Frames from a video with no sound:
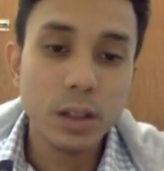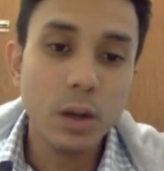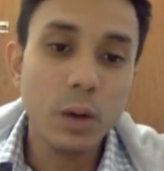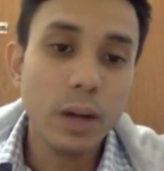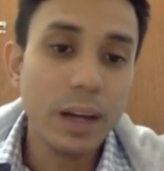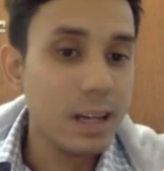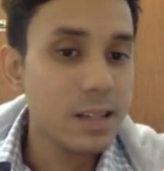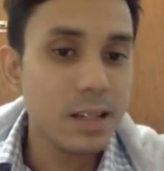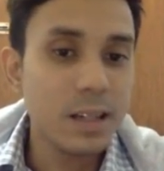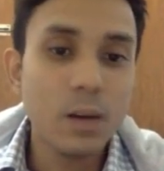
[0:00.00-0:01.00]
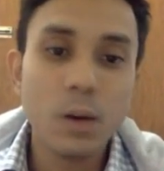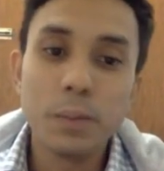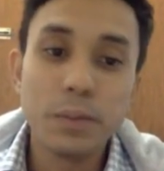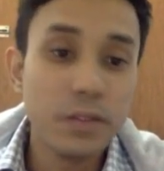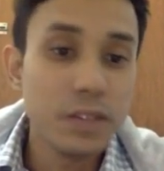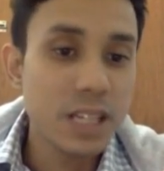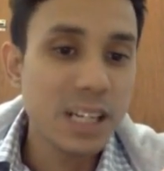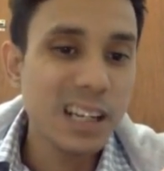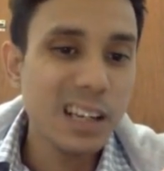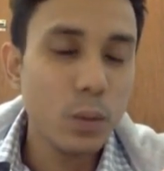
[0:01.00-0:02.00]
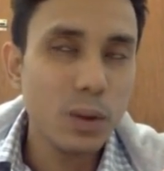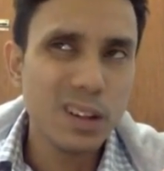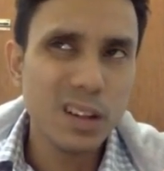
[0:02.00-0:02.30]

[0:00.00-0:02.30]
or ASD or previously